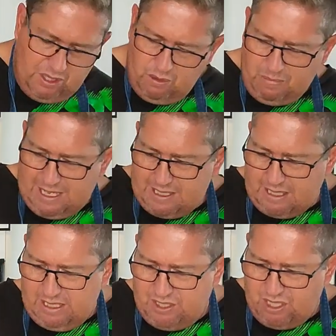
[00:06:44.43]
You
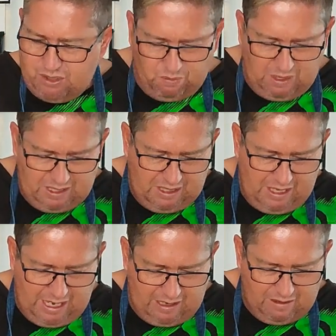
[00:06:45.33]
basically just want
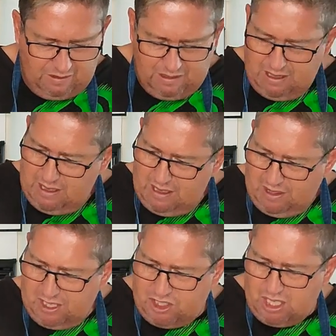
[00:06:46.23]
now
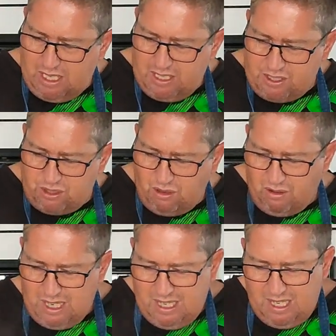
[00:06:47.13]
the chilies to
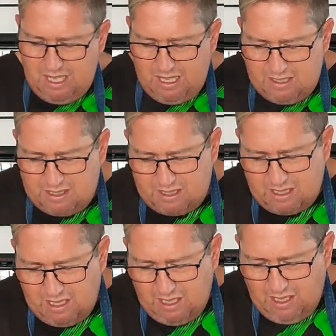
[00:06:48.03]
release
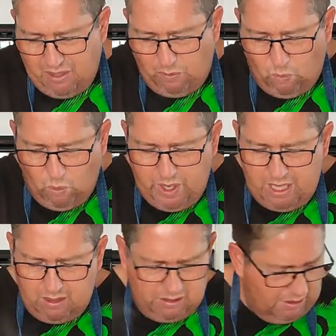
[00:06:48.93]
the
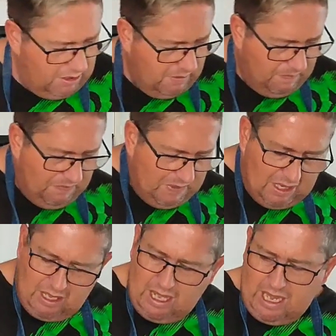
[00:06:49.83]
oils,
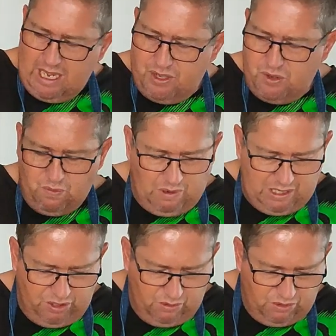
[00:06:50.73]
and you
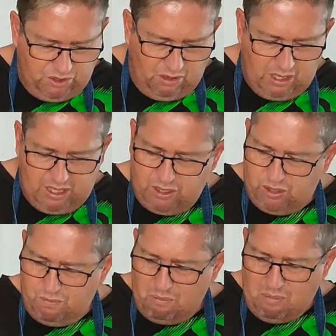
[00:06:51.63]
want your chocolate
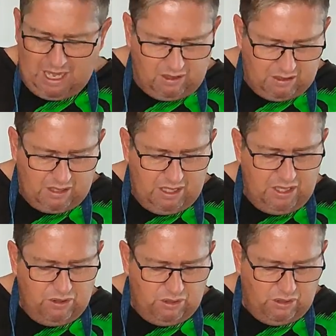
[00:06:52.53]
to melt
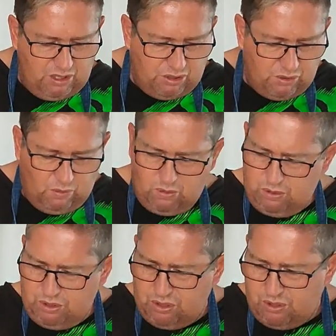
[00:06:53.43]
into the
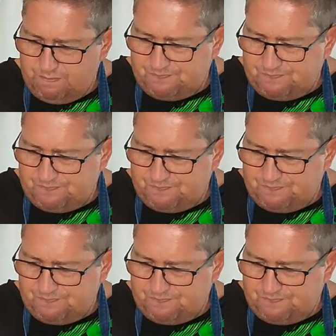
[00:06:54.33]
sauce.